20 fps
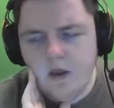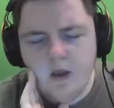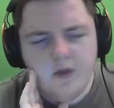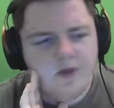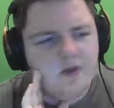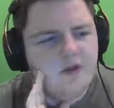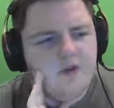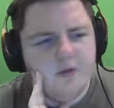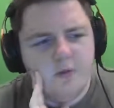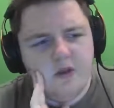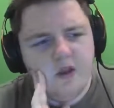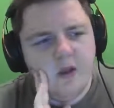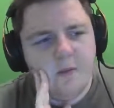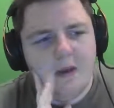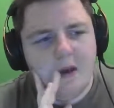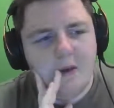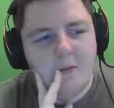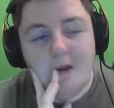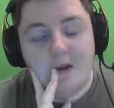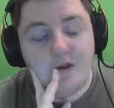There's something
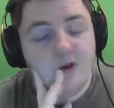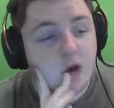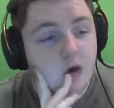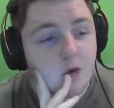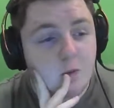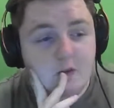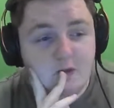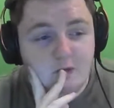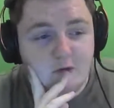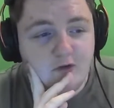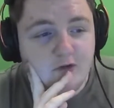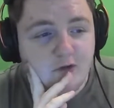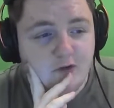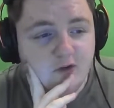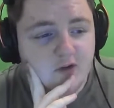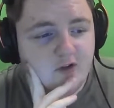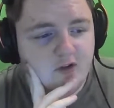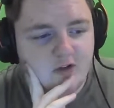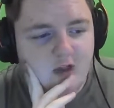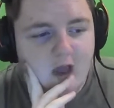about them. I don't know whether it's just
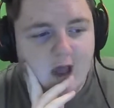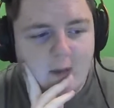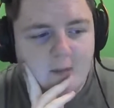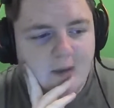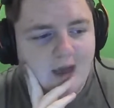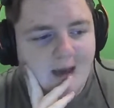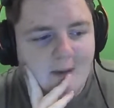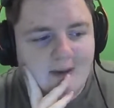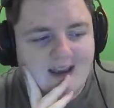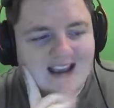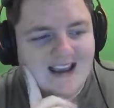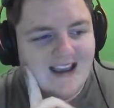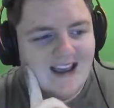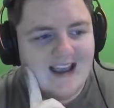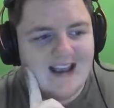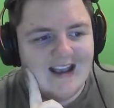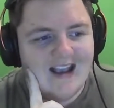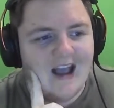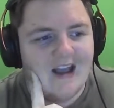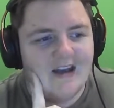because I'm a
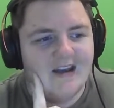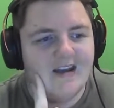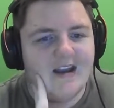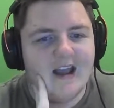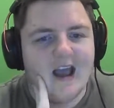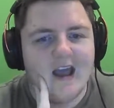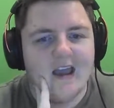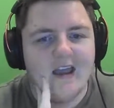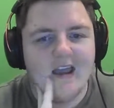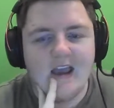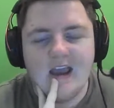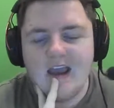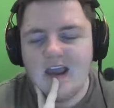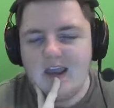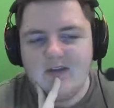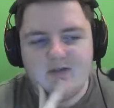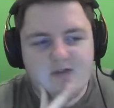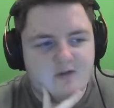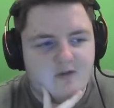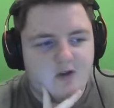kit kind of guy.
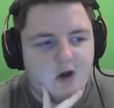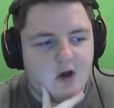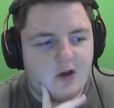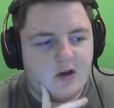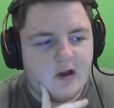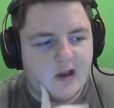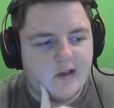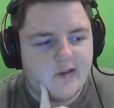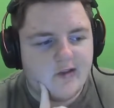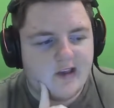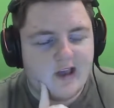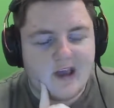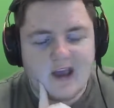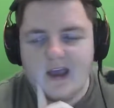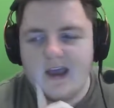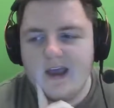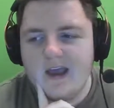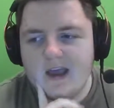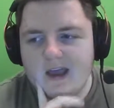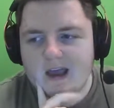If you've got a nice kit,
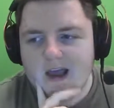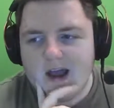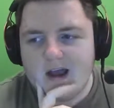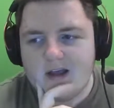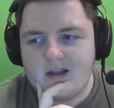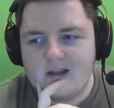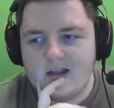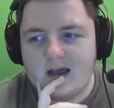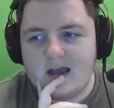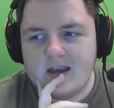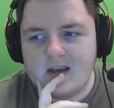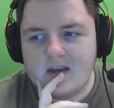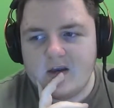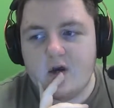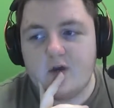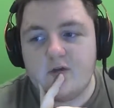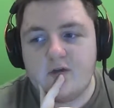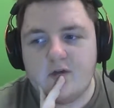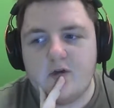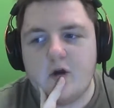I'll like you. Or
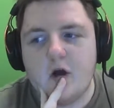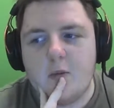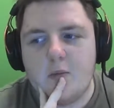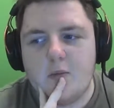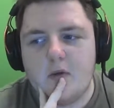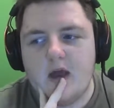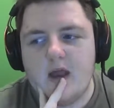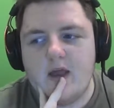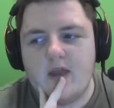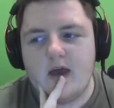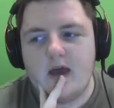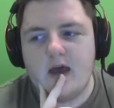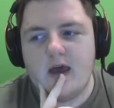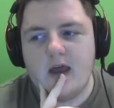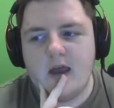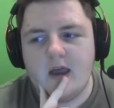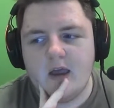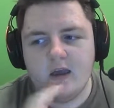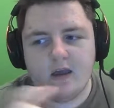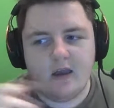if you've got a player that
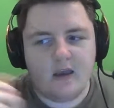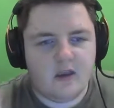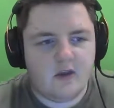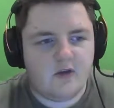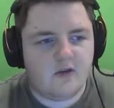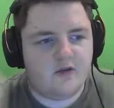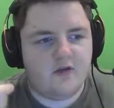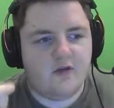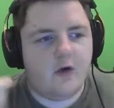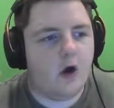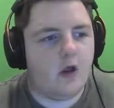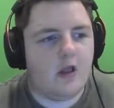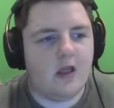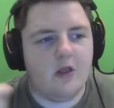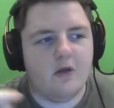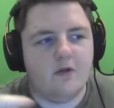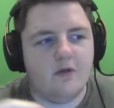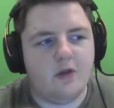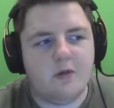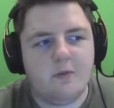you just fall in
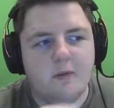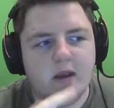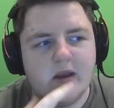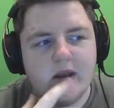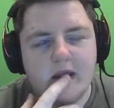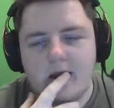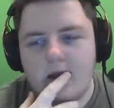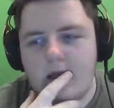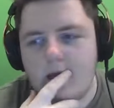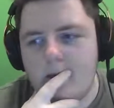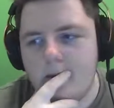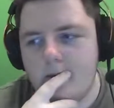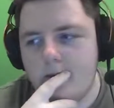love with immediately,